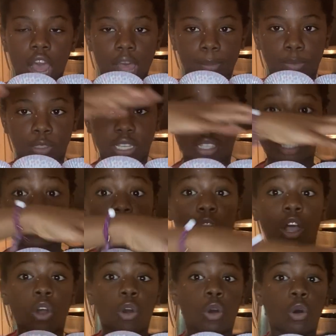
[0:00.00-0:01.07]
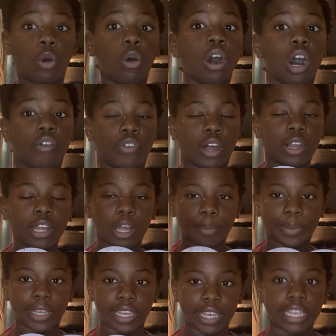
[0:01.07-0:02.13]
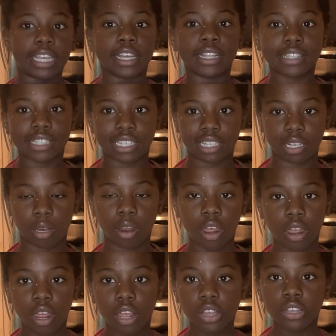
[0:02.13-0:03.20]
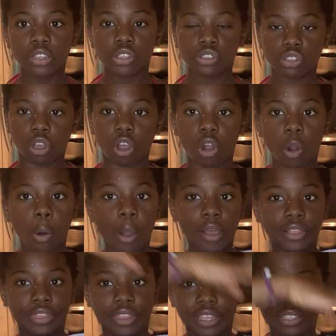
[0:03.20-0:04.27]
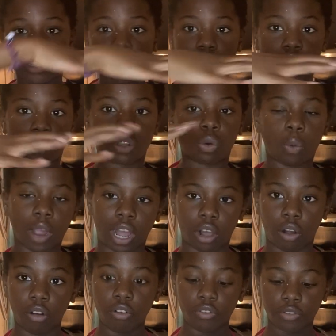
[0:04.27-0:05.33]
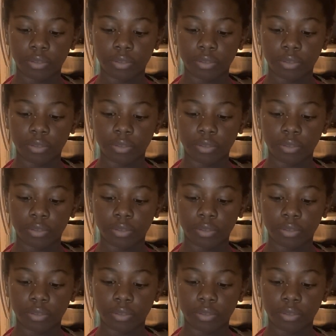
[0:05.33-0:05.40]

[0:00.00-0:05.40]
This is a whole of a cupcake tin. So this is 12.